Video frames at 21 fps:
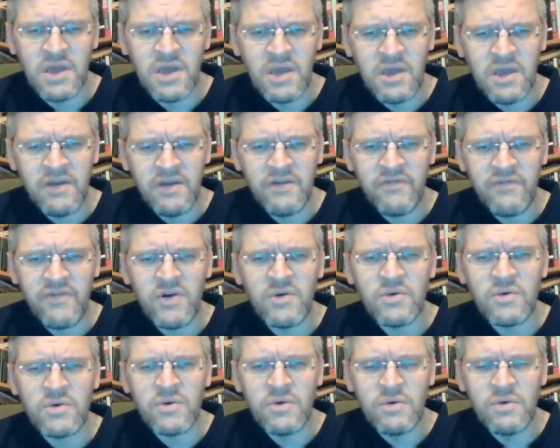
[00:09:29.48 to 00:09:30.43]
It
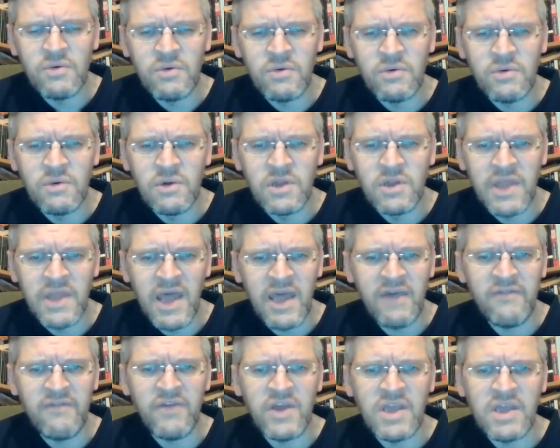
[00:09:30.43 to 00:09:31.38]
felt cool and
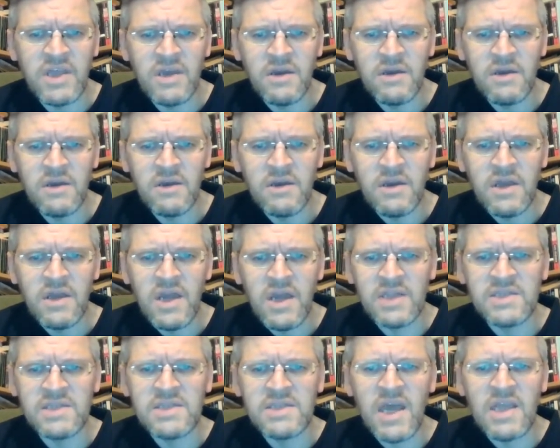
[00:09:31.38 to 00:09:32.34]
heavy,
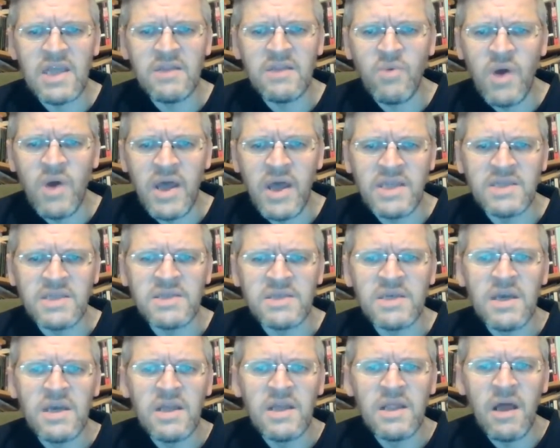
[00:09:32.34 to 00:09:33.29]
a dead weight
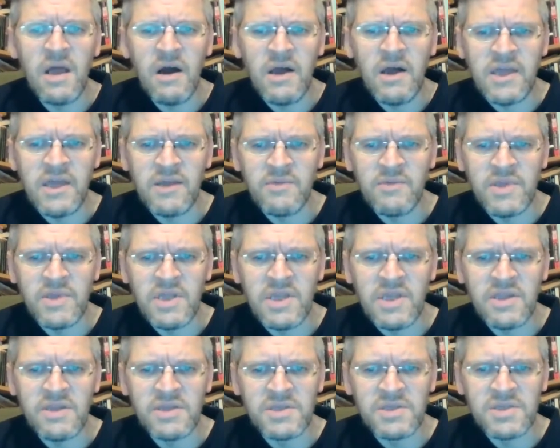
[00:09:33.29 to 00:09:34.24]
lying
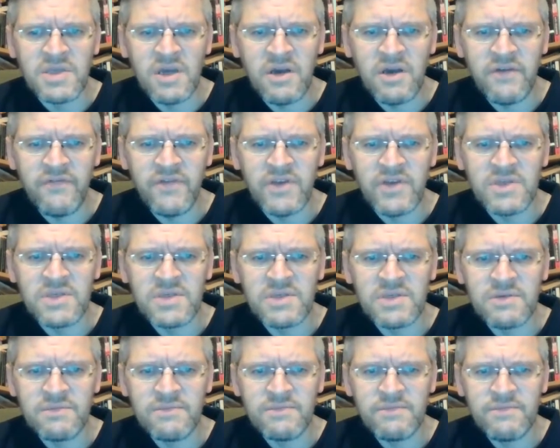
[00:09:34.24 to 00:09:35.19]
beneath the surface.
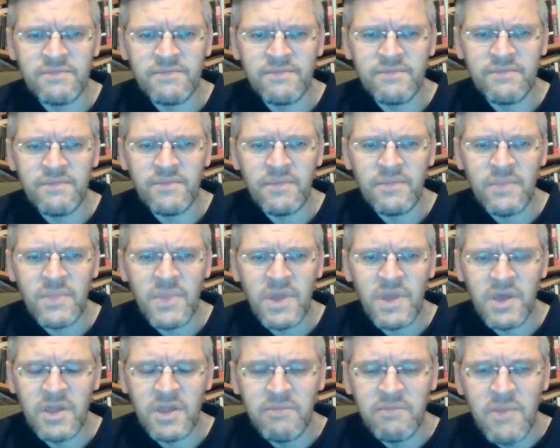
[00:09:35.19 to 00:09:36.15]

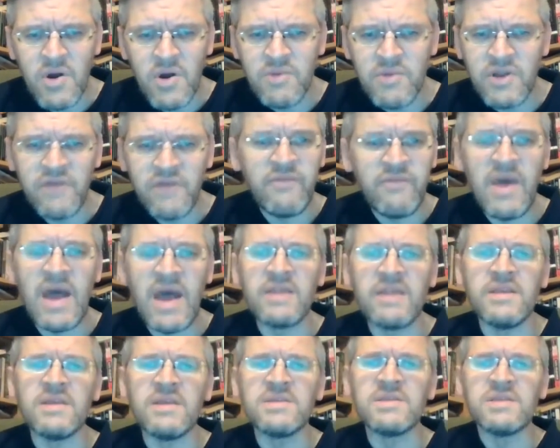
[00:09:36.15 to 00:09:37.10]
In a moment of
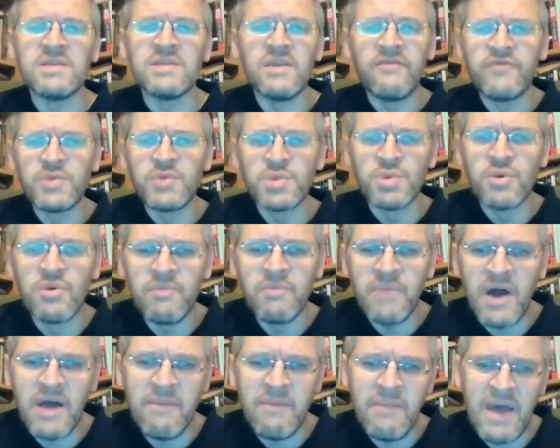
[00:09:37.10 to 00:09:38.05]
madness, as if drawn
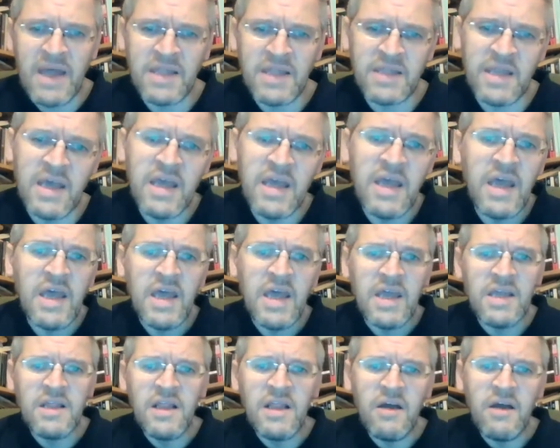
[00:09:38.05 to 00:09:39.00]
by a magnet,
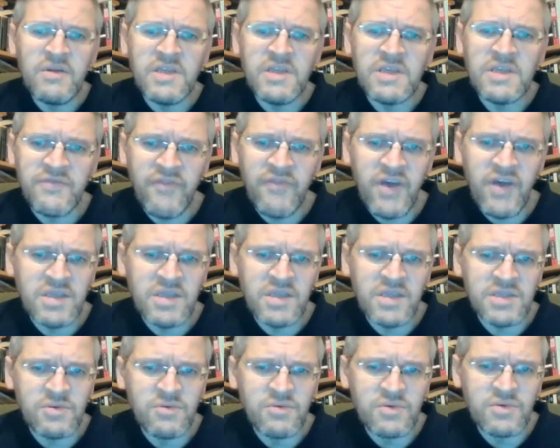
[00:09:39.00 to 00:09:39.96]
he lowered his
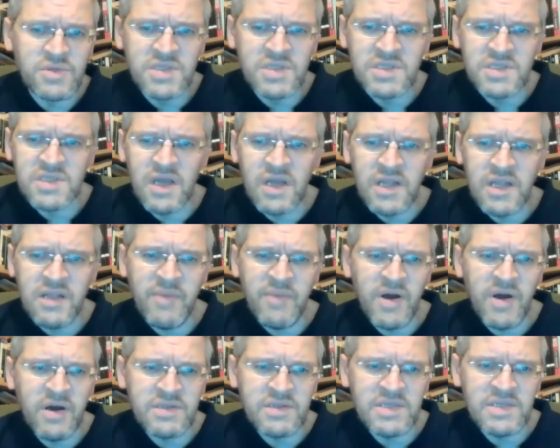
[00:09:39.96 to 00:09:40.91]
face towards the slightly
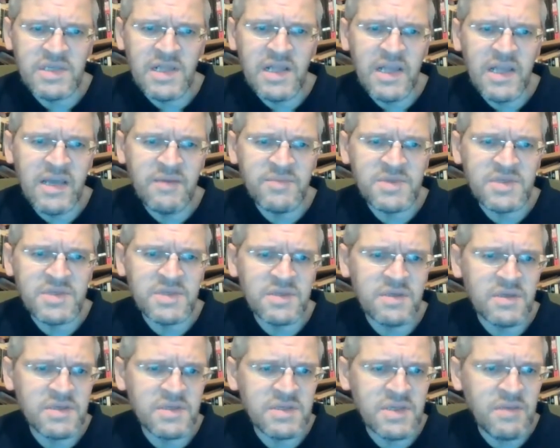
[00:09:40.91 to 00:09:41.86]
parted lips
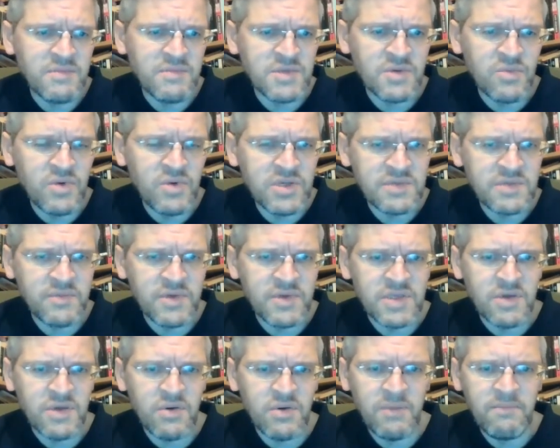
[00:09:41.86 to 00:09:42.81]
that seemed to whisper
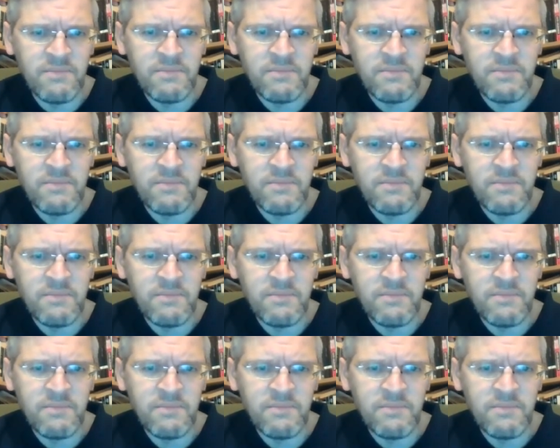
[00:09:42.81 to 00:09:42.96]
to him.